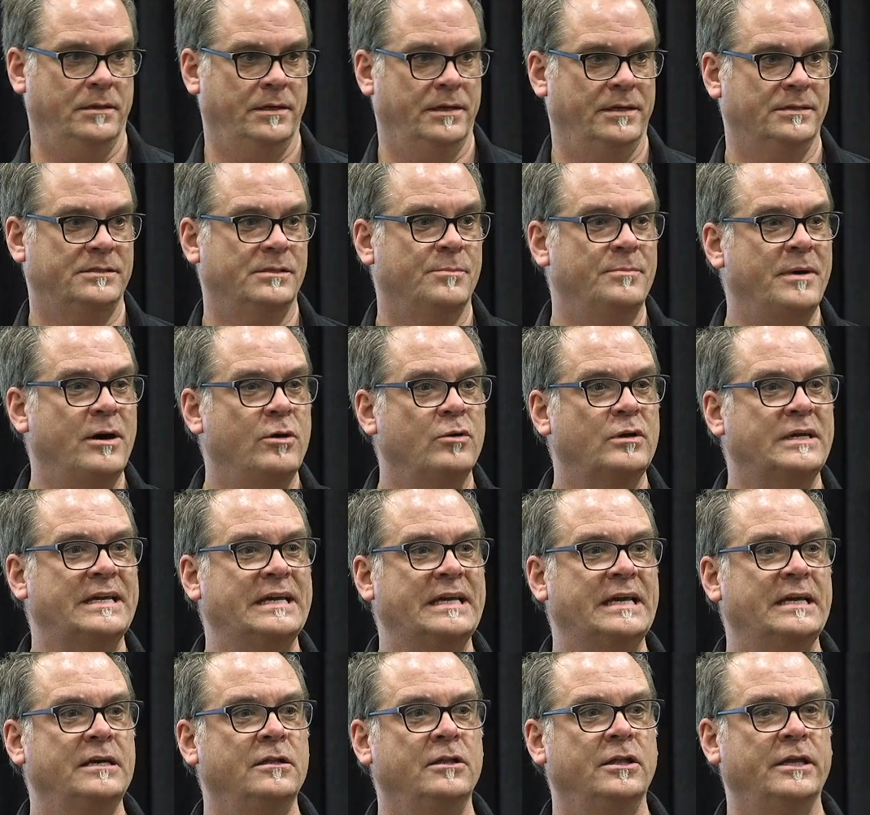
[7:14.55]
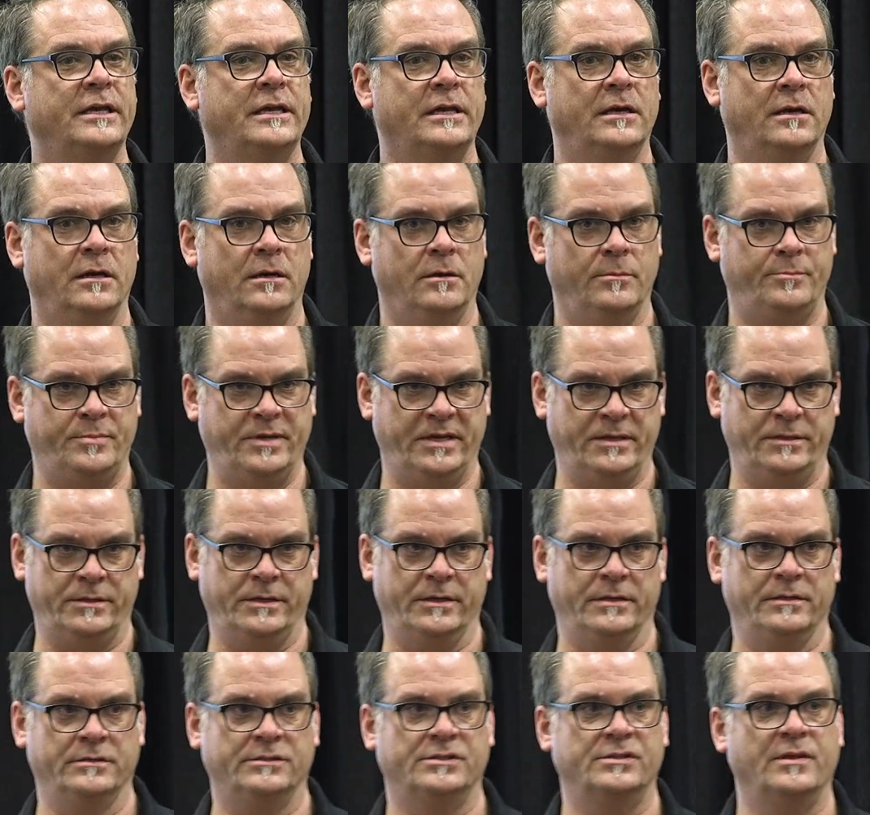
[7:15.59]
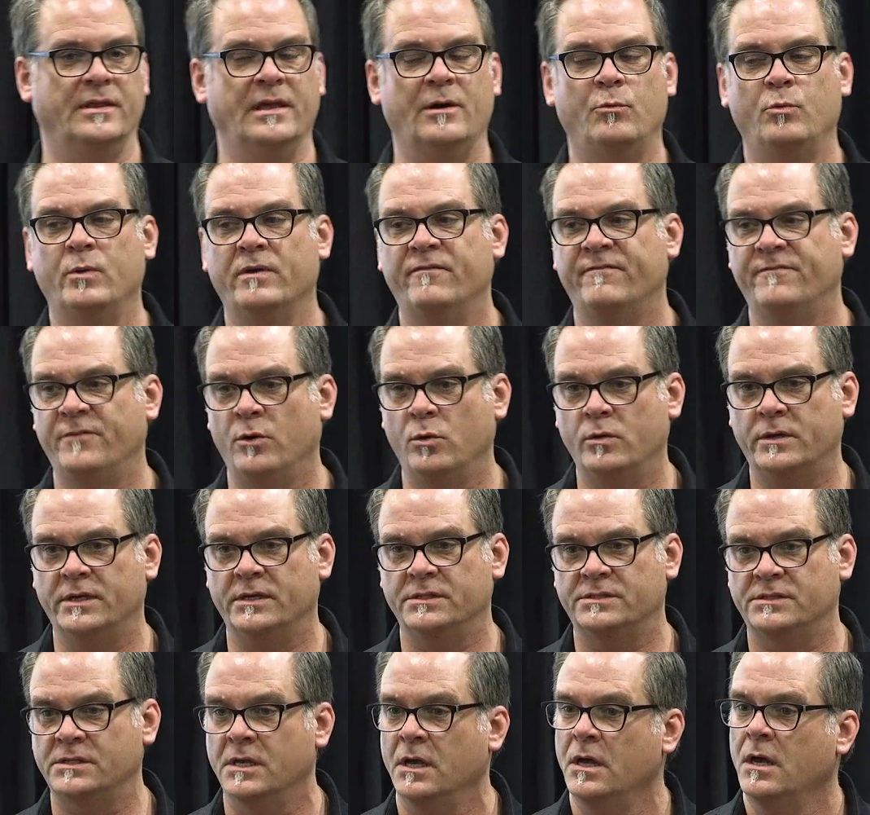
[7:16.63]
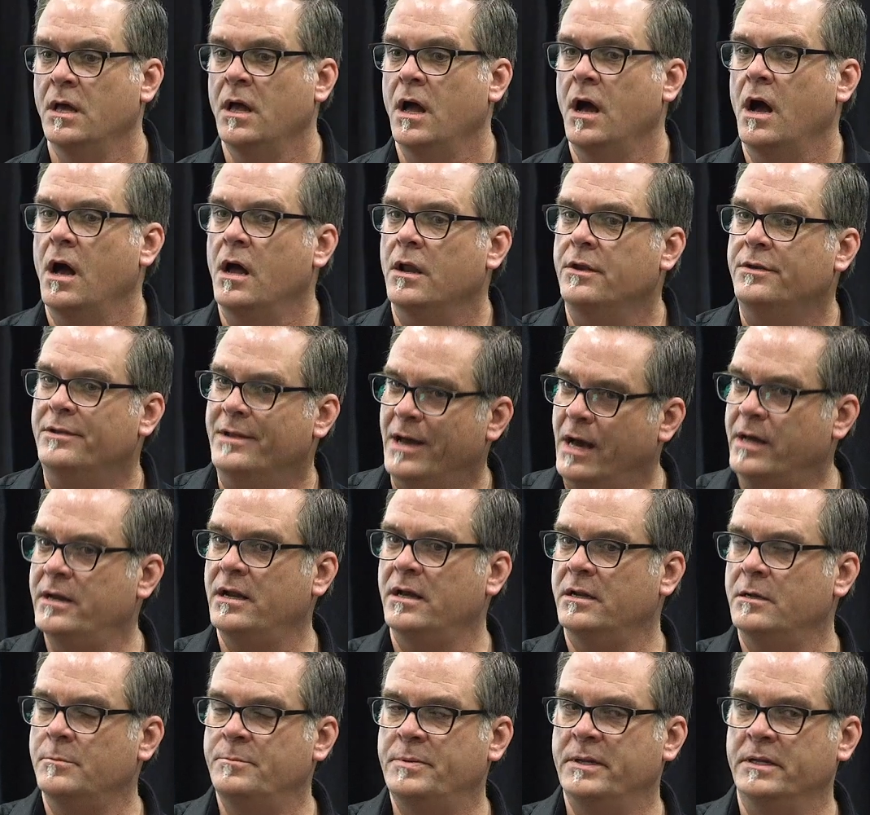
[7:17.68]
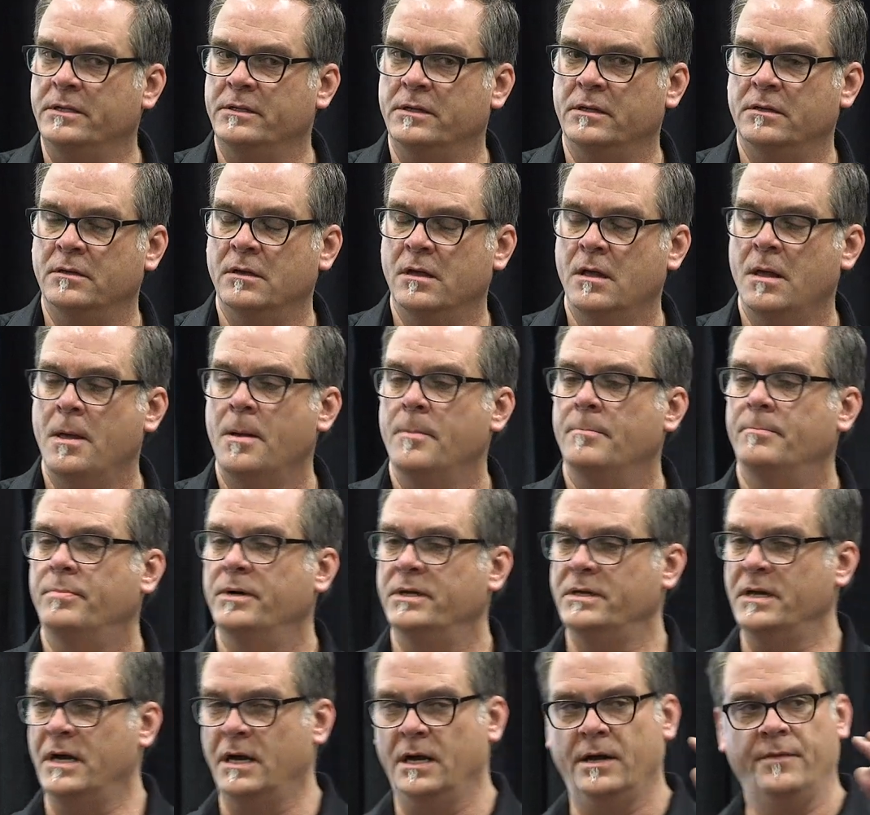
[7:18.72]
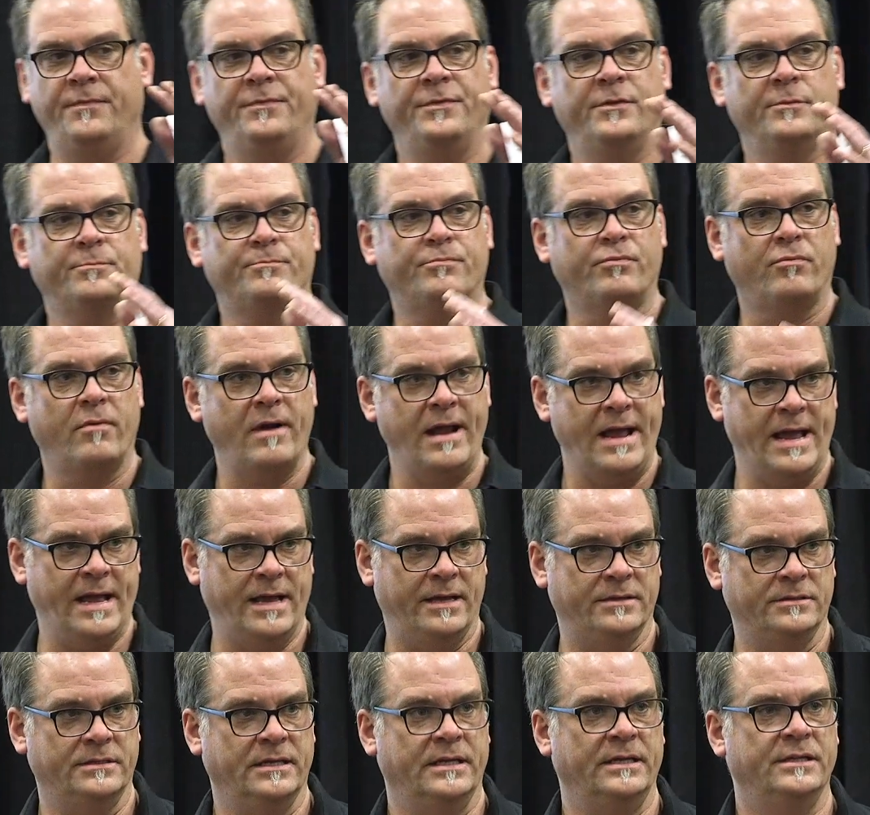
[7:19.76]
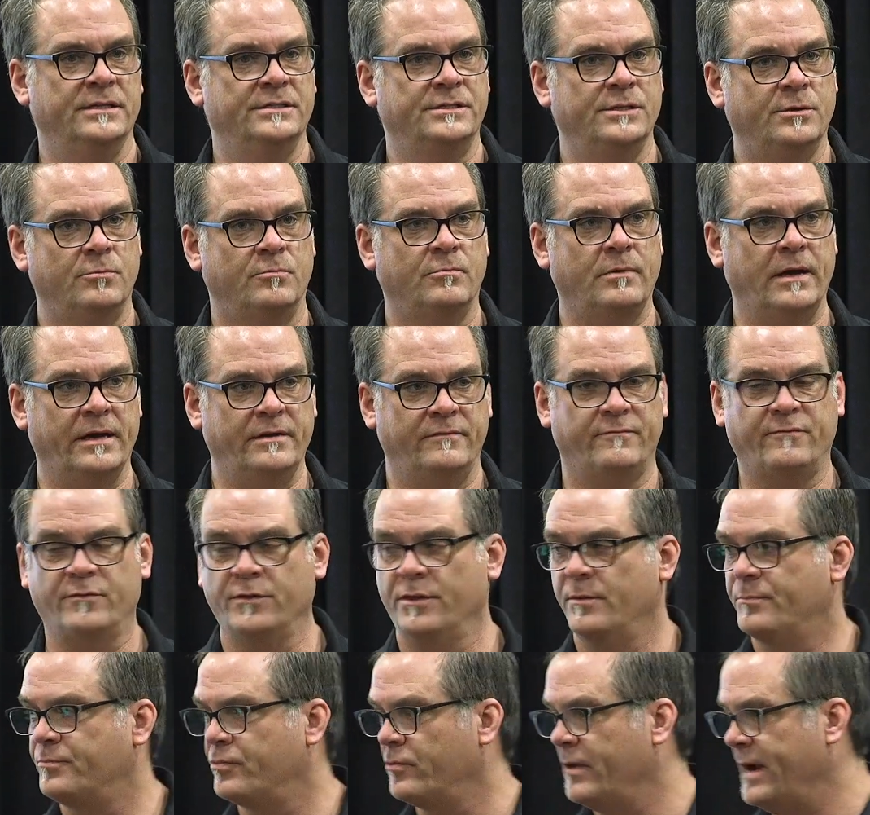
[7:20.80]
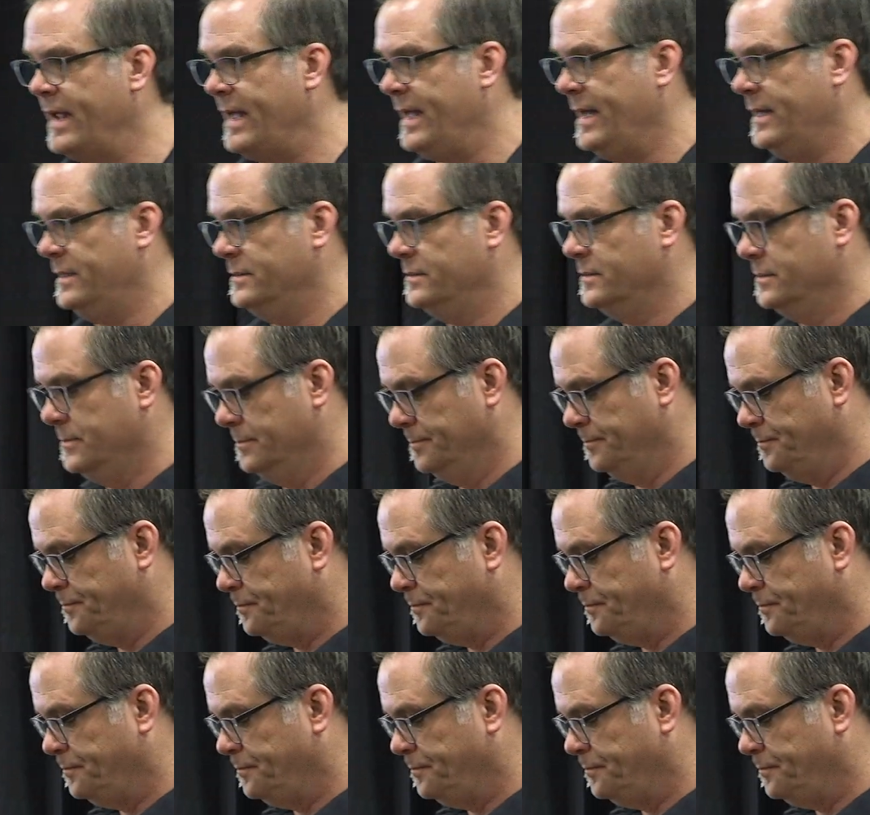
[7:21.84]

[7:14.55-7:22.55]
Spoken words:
It's about killing opinion so that we focus not on opinion, but on the brand. Is it right for the brand?